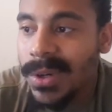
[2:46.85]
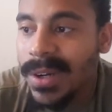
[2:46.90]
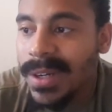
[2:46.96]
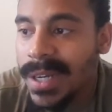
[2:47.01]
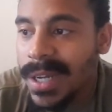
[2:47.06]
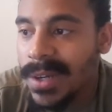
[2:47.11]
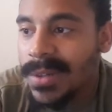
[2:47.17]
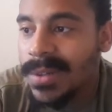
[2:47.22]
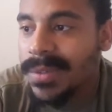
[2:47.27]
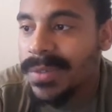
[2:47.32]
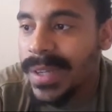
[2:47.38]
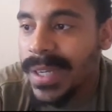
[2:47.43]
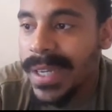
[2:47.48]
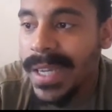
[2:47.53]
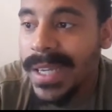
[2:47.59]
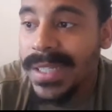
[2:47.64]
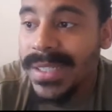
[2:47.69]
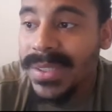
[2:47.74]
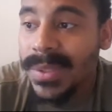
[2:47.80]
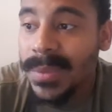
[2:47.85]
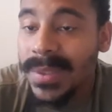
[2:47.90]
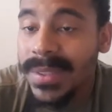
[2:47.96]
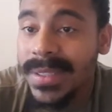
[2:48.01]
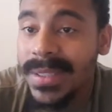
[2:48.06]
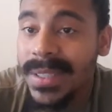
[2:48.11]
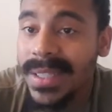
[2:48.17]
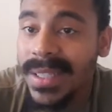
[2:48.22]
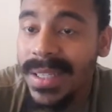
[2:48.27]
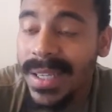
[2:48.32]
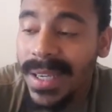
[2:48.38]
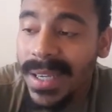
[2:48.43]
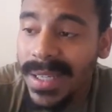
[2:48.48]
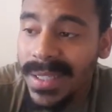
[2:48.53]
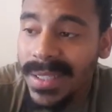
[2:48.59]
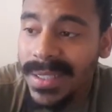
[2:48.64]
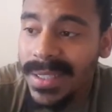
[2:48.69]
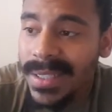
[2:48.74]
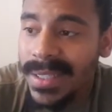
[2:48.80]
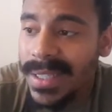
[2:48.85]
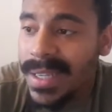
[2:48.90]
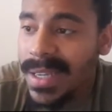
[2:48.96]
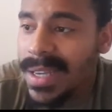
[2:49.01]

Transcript: are now on vacation once again.